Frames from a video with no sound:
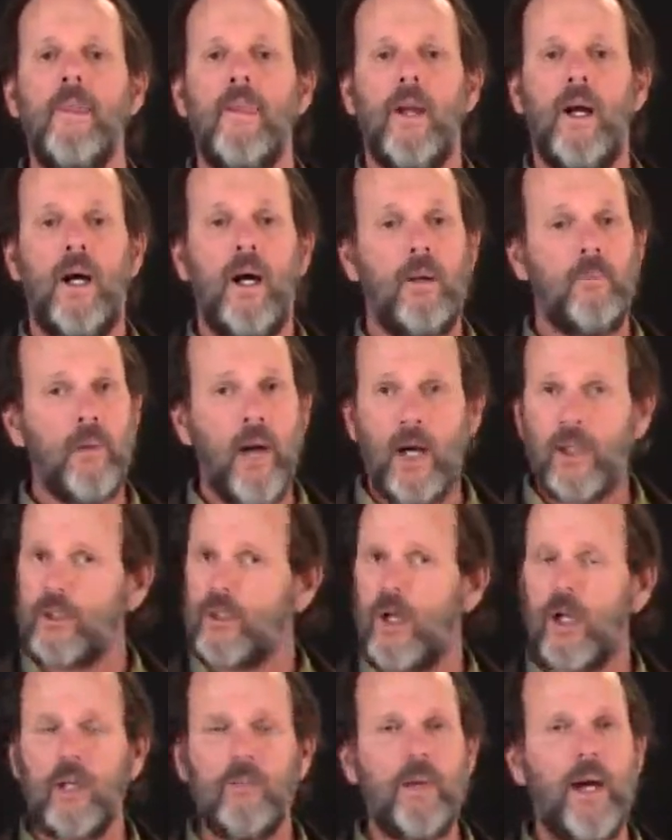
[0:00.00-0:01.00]
I'll
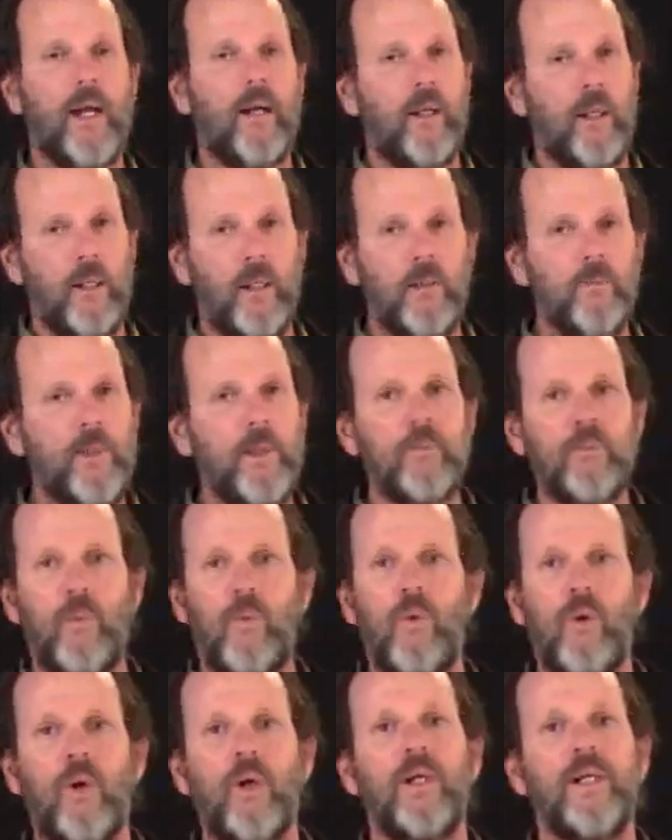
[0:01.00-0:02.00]
talk about it a little bit
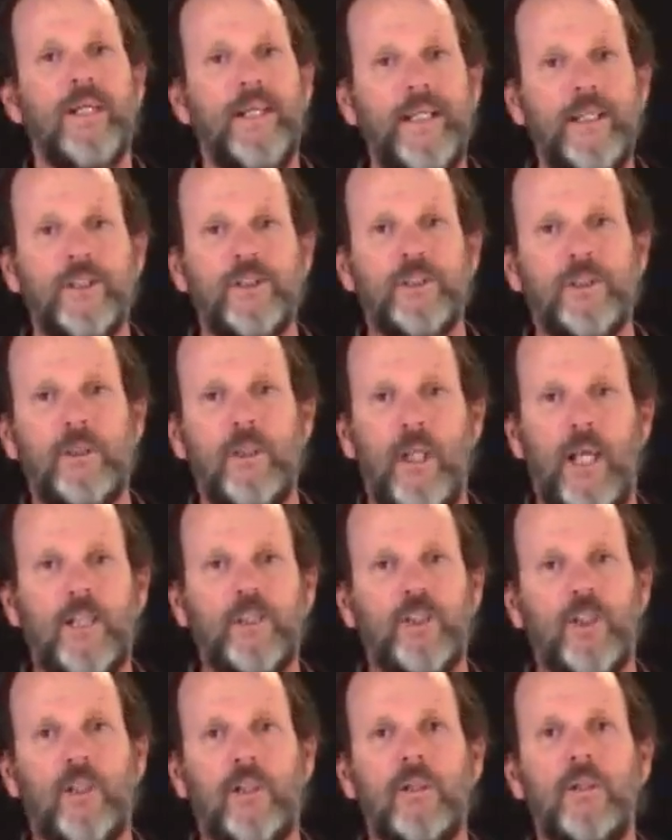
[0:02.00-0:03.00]
more each
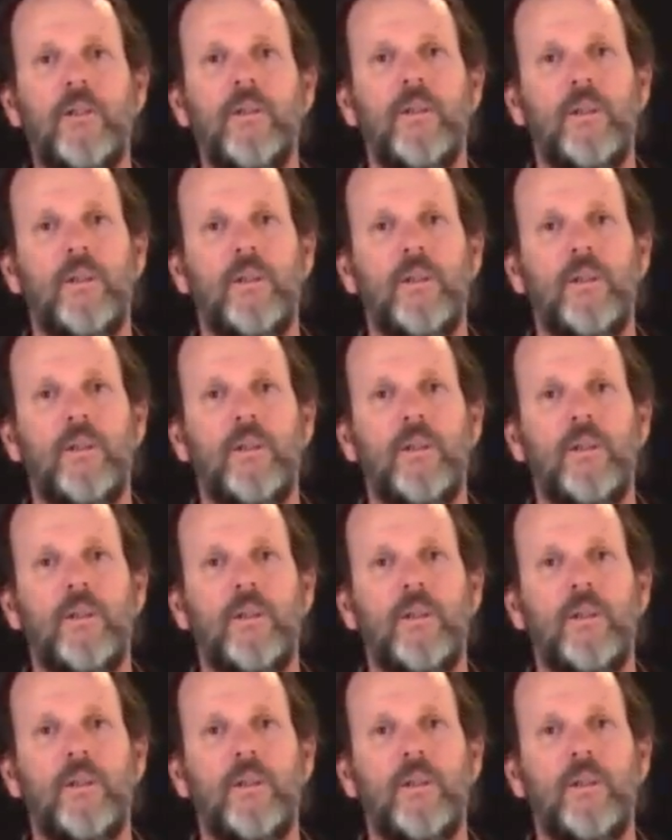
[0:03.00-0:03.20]
lecture